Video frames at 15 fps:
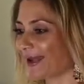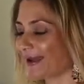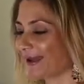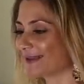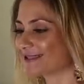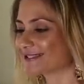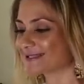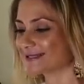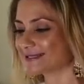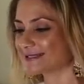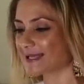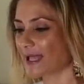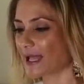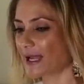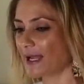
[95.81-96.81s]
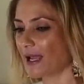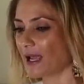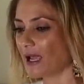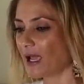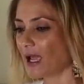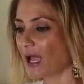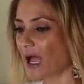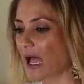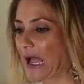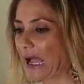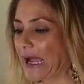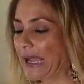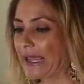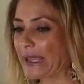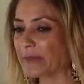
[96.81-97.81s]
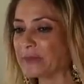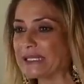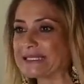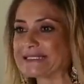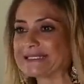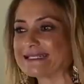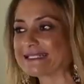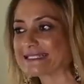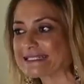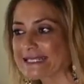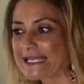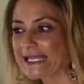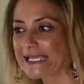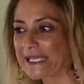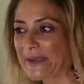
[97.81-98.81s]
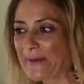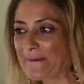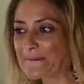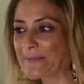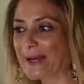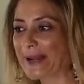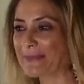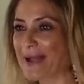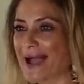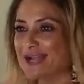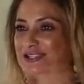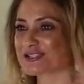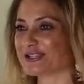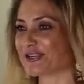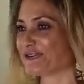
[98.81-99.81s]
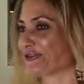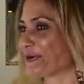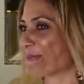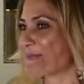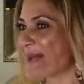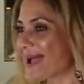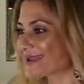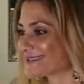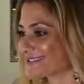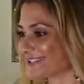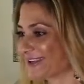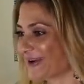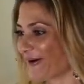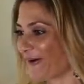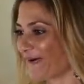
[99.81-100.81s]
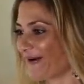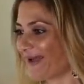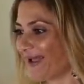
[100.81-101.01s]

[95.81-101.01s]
And she said, I am in DC, but I'm actually from Mexico.